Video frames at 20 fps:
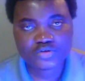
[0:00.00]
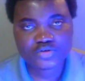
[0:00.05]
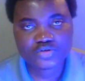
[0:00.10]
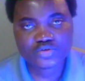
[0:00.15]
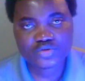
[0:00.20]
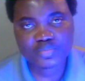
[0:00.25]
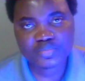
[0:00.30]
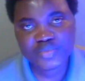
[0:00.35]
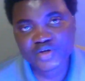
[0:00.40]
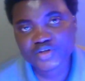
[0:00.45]

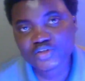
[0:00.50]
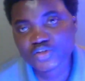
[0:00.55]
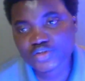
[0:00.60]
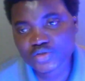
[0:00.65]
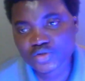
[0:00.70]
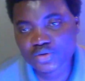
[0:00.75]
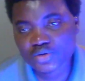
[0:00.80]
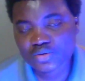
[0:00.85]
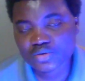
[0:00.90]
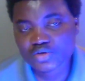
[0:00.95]
So make
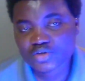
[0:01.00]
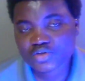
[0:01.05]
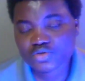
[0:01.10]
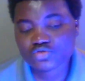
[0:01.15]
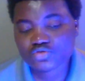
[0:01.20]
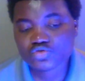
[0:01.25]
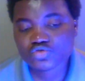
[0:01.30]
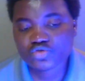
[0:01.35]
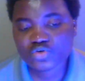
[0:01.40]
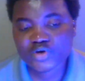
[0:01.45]
sure
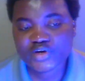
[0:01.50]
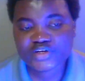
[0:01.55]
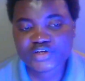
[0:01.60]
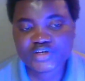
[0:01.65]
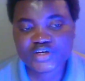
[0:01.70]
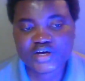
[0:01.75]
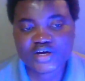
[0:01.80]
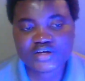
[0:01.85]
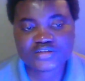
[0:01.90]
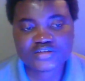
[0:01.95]
you
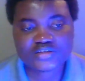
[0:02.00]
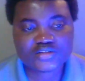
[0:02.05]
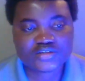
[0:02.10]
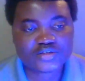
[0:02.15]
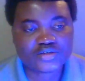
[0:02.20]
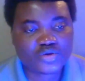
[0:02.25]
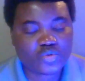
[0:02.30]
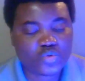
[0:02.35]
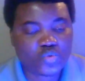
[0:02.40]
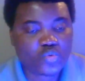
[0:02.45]
join that
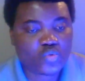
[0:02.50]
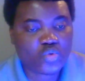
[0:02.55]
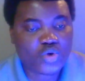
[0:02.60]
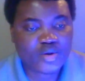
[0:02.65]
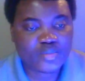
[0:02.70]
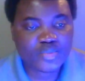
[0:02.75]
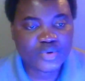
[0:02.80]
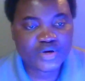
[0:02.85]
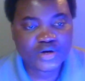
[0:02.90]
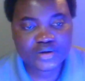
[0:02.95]

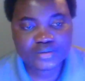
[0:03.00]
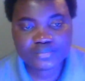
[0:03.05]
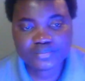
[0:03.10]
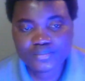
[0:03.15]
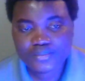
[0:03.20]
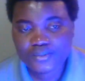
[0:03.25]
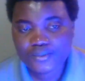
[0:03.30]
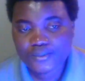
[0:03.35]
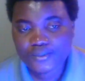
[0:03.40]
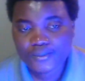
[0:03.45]
webinar.
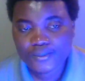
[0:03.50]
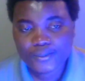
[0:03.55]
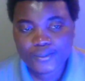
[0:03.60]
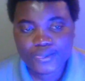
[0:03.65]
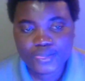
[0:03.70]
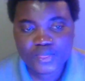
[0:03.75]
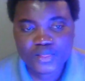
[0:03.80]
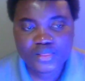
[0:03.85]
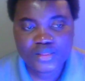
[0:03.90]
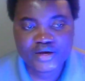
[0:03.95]

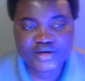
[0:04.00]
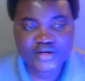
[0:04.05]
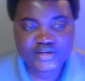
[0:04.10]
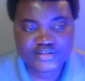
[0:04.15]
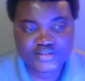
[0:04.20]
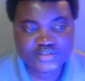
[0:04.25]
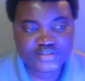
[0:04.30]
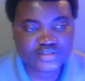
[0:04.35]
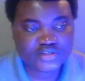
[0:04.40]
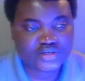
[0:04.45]
Like
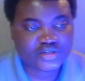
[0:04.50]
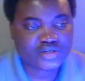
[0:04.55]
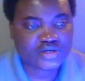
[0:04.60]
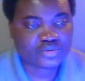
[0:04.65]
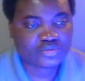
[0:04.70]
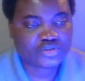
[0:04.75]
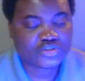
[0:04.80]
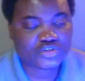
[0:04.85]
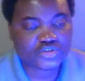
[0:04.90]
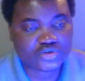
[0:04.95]
I said,
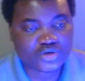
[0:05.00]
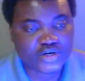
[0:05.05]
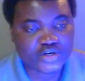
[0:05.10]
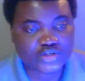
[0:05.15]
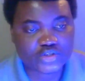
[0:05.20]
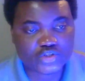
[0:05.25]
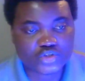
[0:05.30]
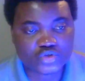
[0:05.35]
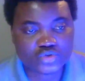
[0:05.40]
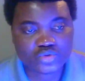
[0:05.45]
I'll
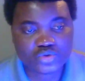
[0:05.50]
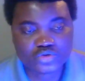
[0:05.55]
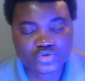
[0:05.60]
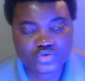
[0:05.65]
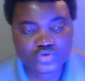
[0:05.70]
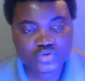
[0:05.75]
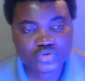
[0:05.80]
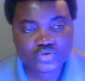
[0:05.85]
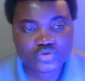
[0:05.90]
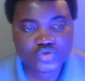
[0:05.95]
try to
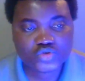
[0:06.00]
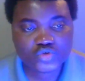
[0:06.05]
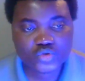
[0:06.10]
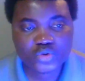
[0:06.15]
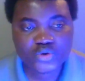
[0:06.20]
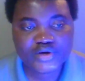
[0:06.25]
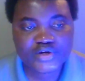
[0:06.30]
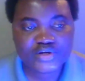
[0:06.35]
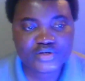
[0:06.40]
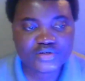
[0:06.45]
also
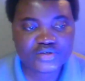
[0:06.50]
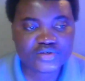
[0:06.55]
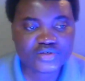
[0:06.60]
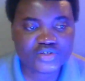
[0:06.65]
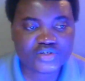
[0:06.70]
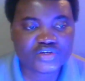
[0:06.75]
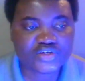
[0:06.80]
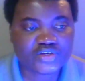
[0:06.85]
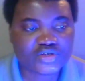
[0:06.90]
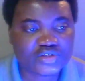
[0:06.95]
join
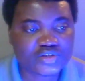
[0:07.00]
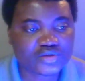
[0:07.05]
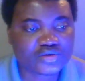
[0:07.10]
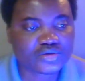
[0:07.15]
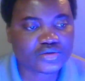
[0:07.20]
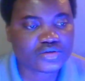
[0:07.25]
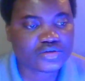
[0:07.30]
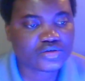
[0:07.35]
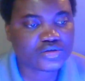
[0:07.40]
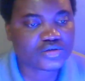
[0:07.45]
and
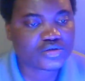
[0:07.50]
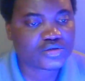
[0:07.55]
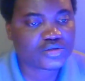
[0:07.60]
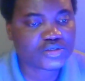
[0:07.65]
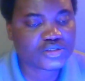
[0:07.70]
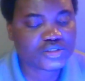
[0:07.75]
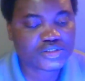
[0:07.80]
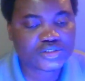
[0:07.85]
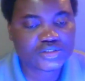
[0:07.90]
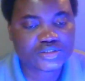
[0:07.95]
then
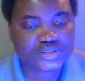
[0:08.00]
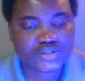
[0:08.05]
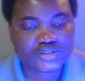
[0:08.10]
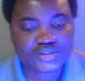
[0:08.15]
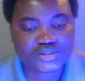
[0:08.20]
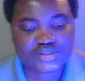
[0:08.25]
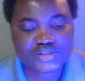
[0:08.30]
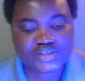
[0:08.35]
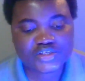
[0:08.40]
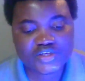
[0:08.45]

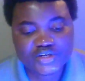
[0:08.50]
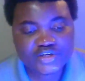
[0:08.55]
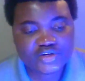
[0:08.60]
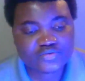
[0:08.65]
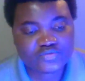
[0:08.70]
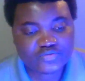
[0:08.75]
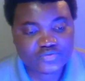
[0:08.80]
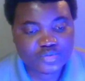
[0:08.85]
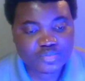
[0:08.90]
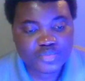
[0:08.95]
get the
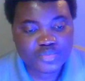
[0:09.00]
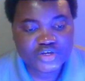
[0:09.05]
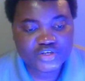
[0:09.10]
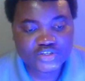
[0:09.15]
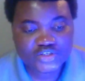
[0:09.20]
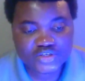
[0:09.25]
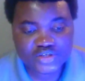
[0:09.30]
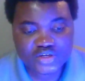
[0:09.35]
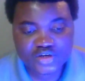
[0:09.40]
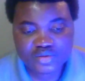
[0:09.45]

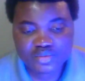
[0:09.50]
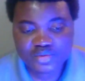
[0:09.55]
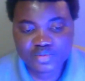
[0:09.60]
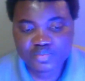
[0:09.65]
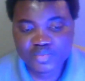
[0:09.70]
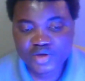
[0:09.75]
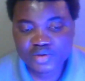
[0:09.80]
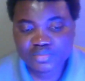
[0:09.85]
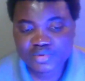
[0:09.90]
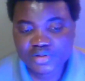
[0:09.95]
information and
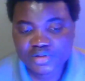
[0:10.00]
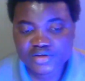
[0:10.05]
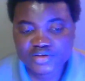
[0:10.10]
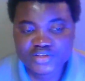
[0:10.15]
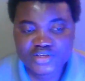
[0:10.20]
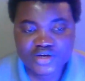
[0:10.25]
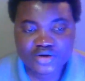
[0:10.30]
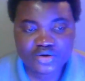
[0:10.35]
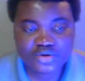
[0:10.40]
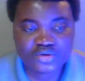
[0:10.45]
then maybe
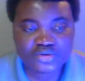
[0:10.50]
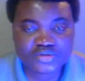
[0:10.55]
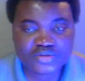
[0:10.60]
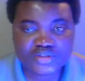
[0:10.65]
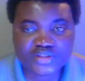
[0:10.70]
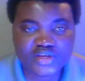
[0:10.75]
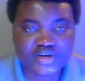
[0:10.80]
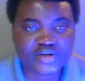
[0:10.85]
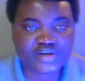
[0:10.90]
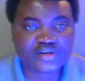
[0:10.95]
later
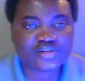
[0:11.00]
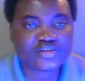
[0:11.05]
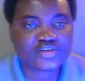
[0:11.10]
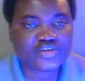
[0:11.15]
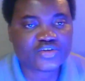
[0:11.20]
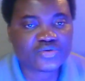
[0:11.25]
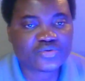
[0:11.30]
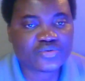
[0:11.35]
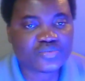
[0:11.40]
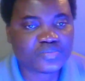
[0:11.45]
on tell
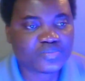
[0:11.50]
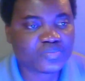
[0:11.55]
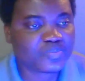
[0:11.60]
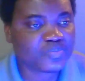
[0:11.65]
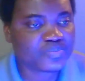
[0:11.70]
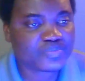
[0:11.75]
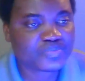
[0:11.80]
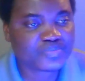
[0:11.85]
you.